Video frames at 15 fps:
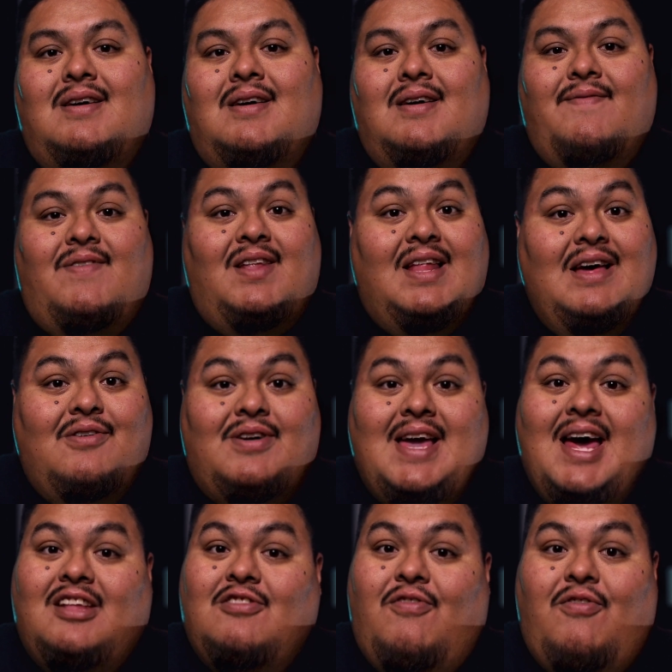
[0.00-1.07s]
uh, Vallejo,
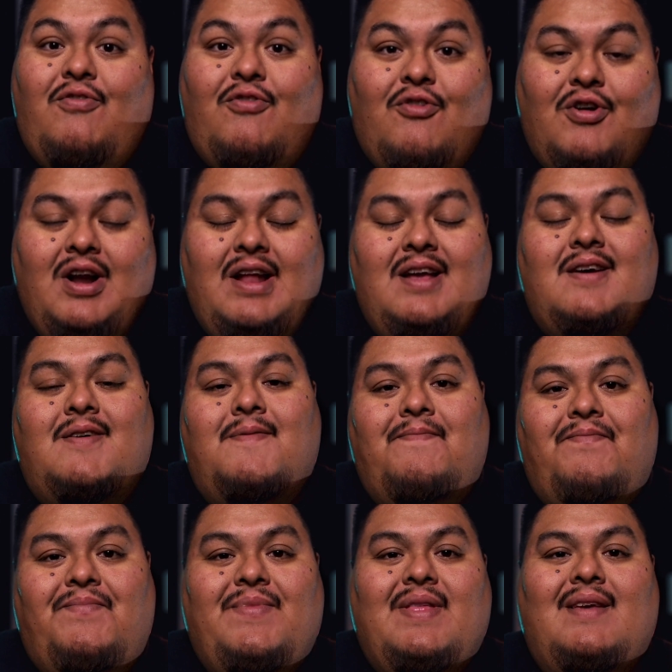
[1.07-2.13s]

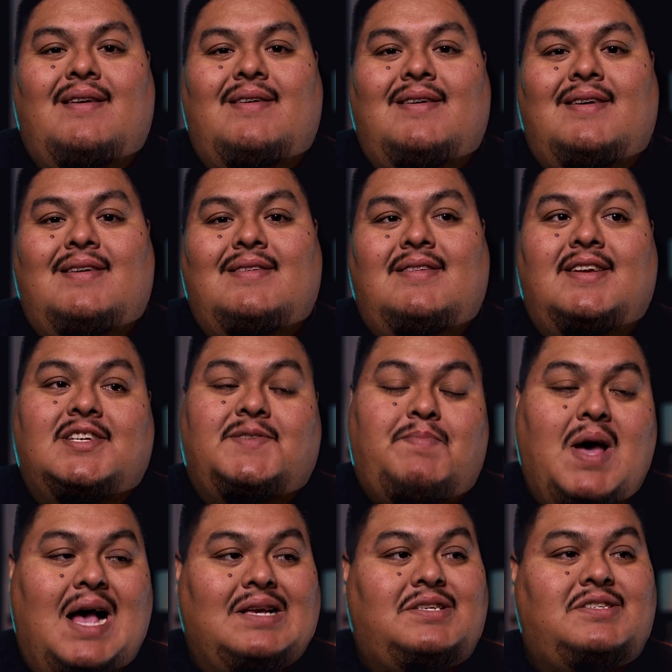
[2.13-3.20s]
California, this
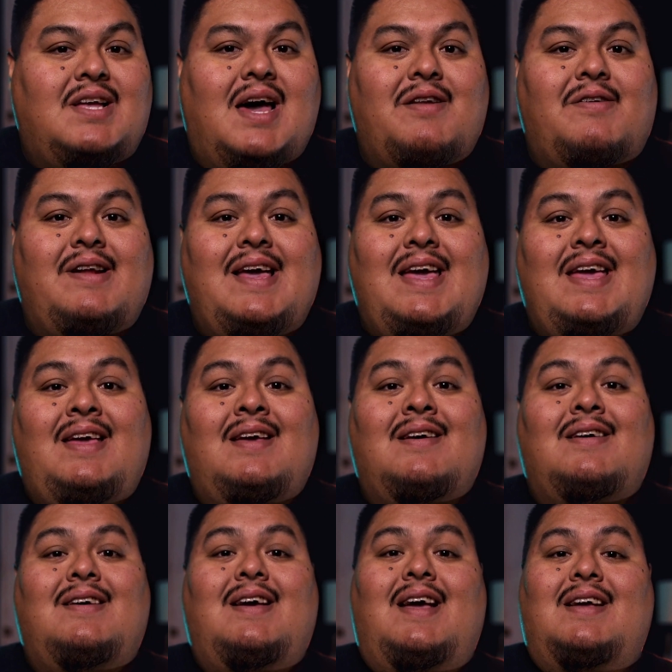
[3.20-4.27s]
past Saturday,
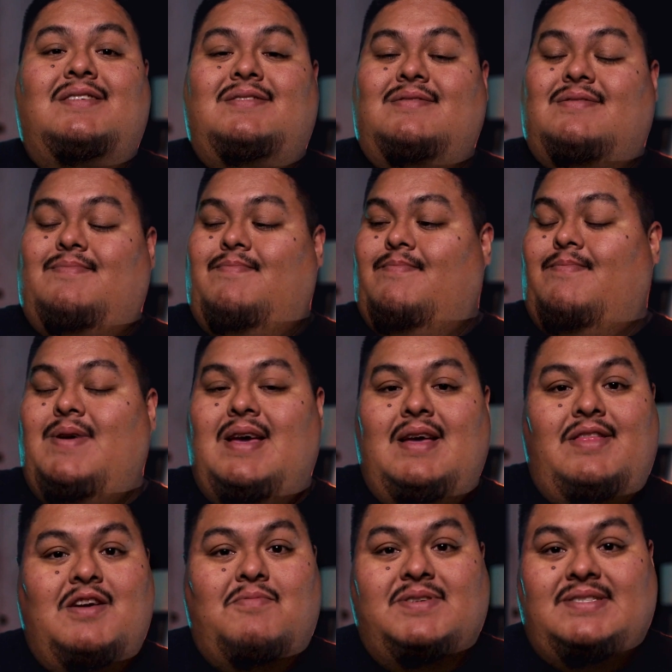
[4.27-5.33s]
and
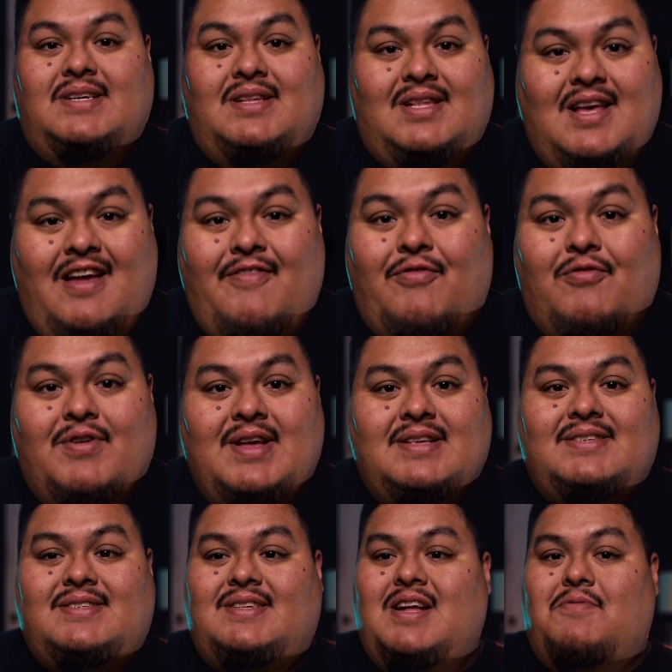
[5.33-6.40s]
man, there was
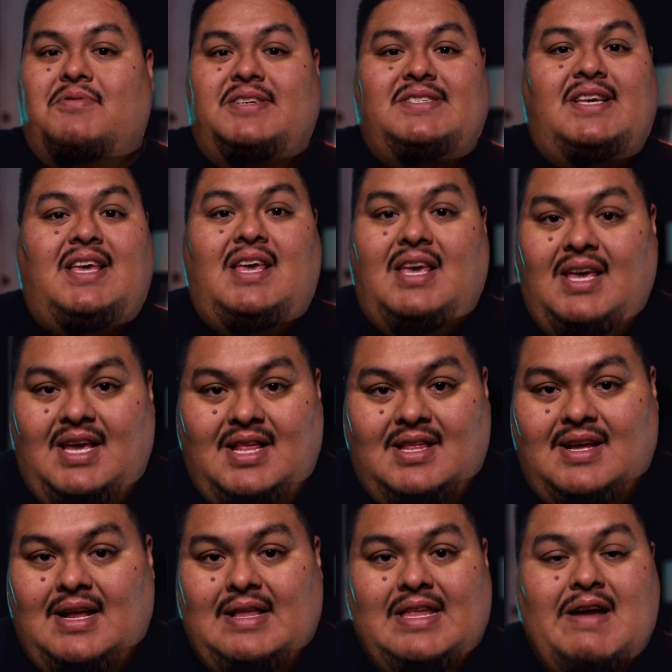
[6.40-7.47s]
deliverance, there was
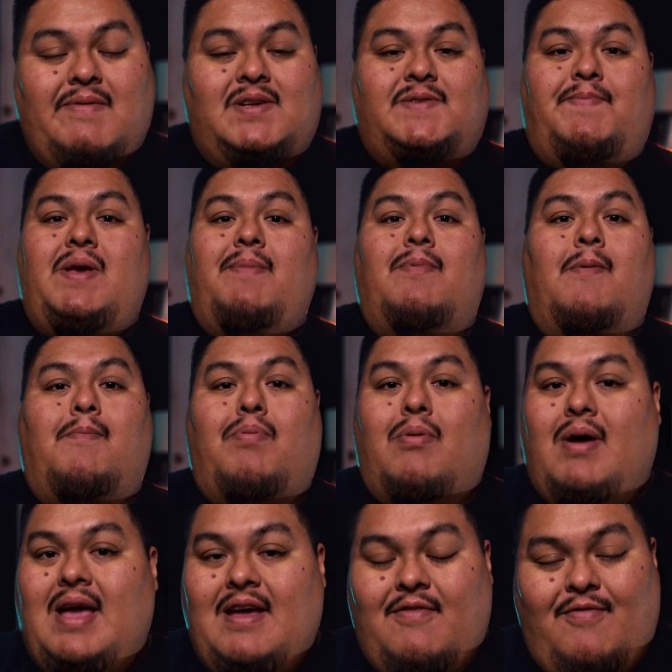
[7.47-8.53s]
healing, there was people
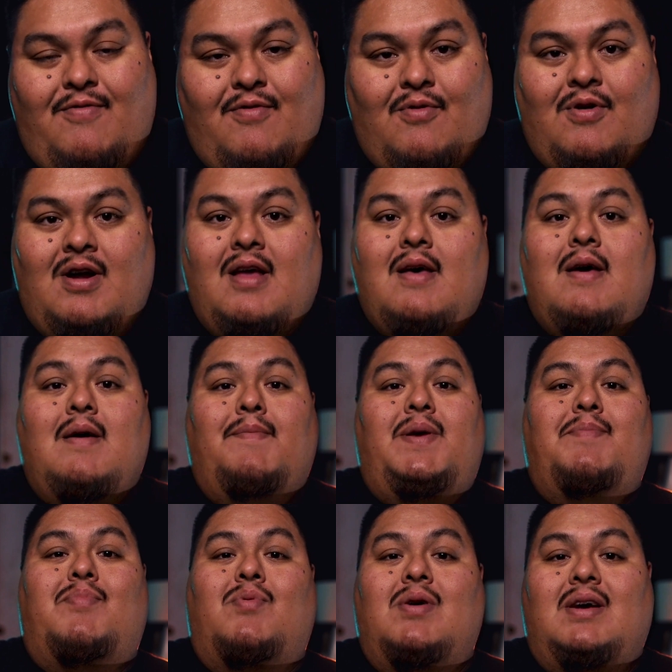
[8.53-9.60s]
praying for
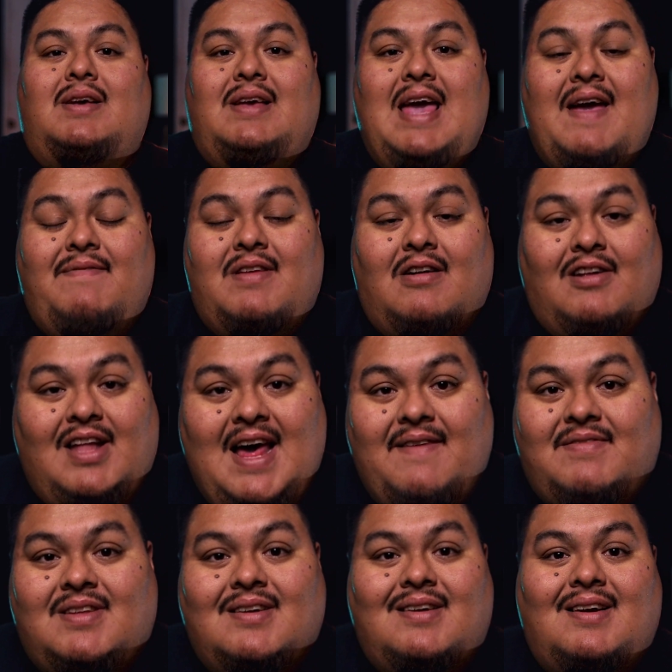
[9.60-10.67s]
people who gave their
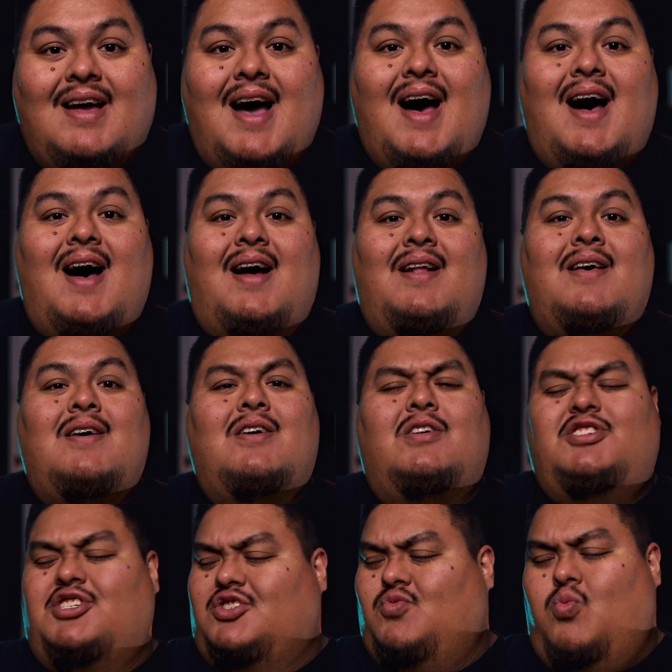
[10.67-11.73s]
life to God,
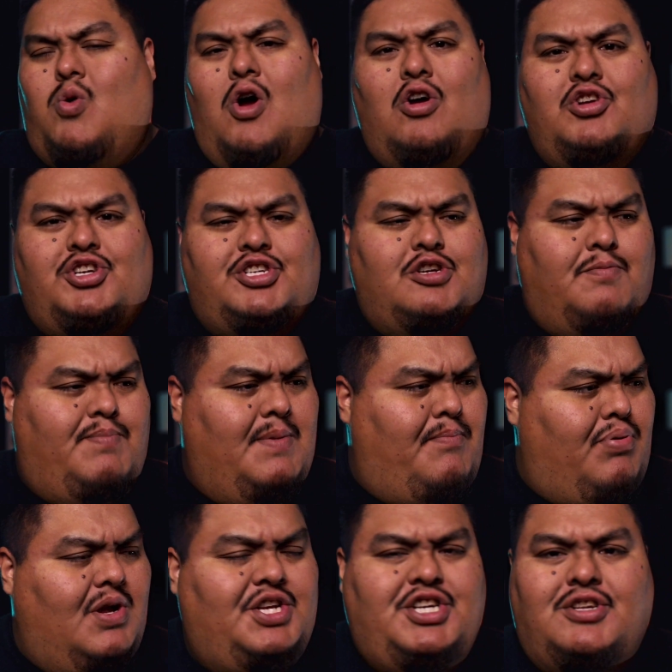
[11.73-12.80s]
just worship
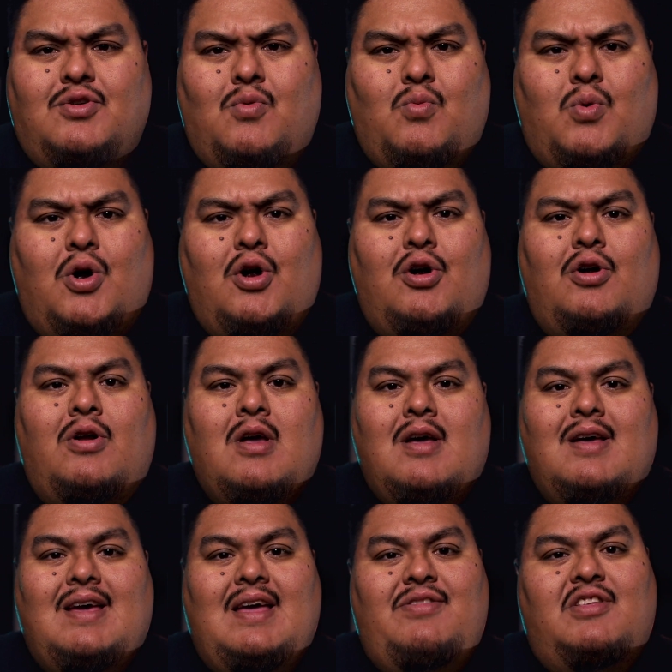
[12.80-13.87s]
and preaching the word
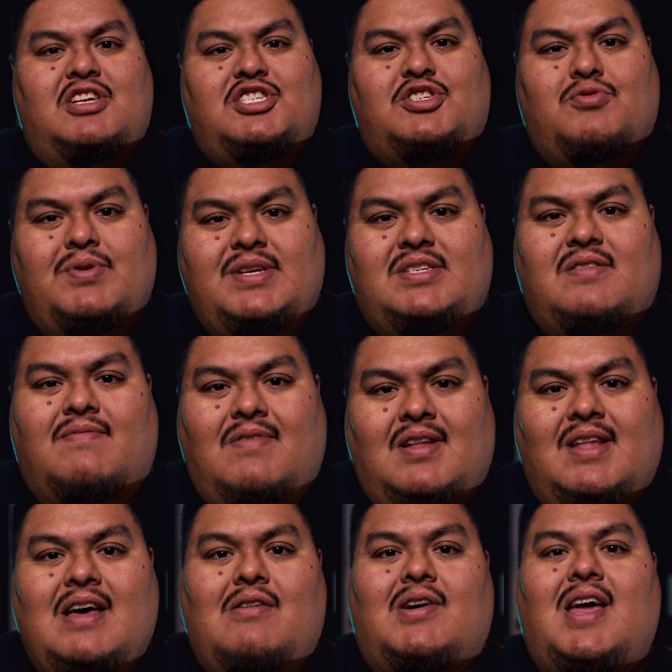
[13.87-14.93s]
in the streets of
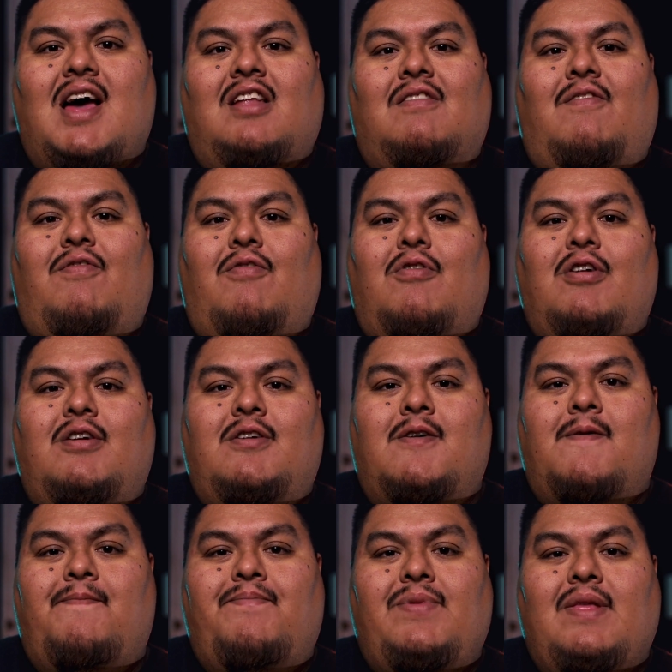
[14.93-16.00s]
Vallejo,
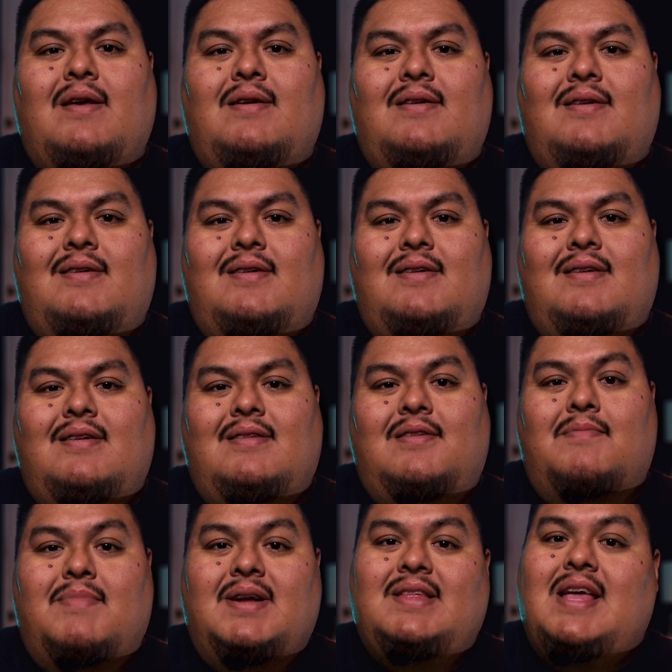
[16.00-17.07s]
California.
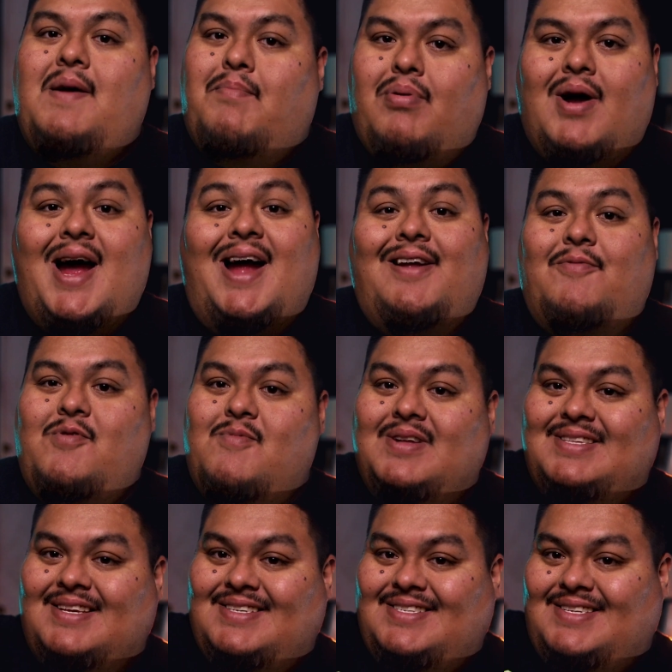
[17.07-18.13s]
The Monday prior, we
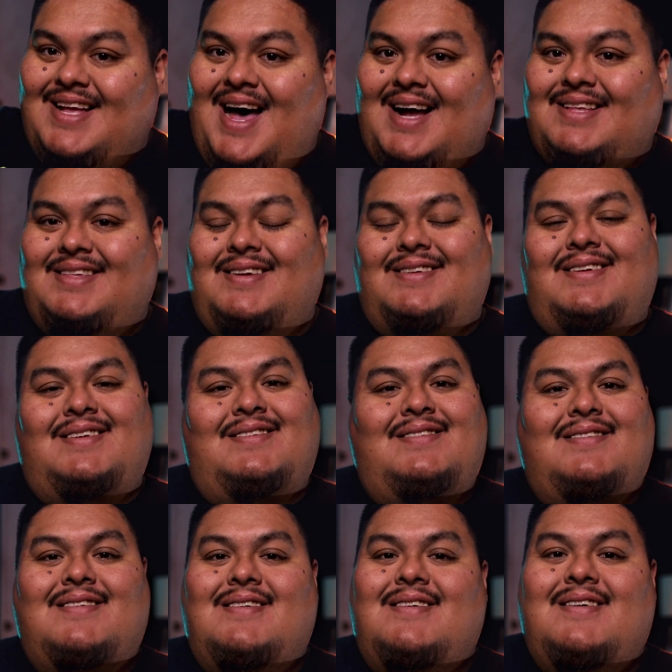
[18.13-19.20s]
went to Stockton,
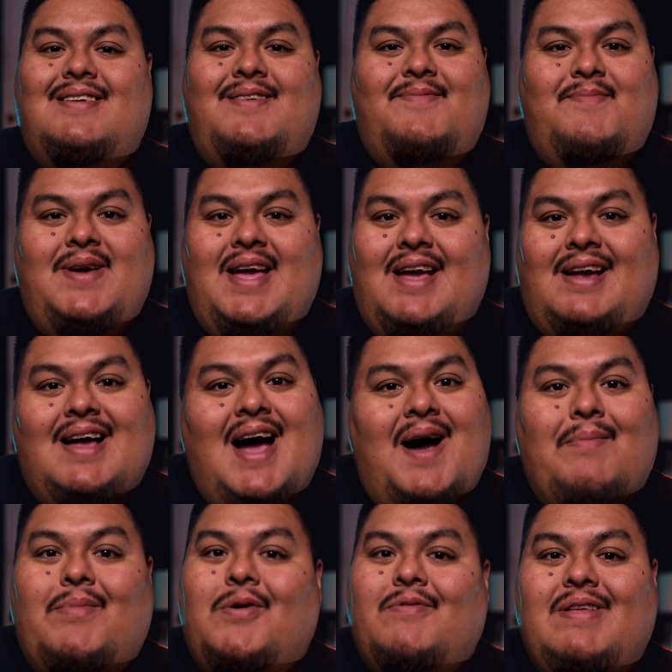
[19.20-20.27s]
and man,
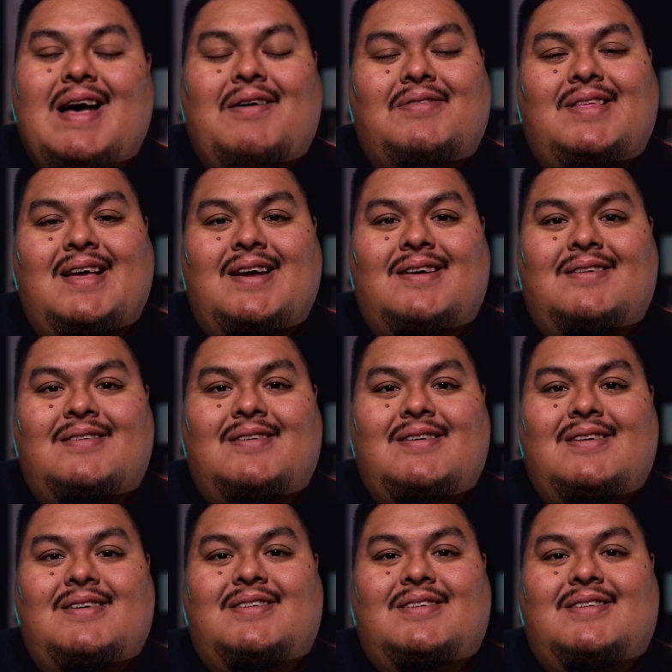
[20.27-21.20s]
God moved out there.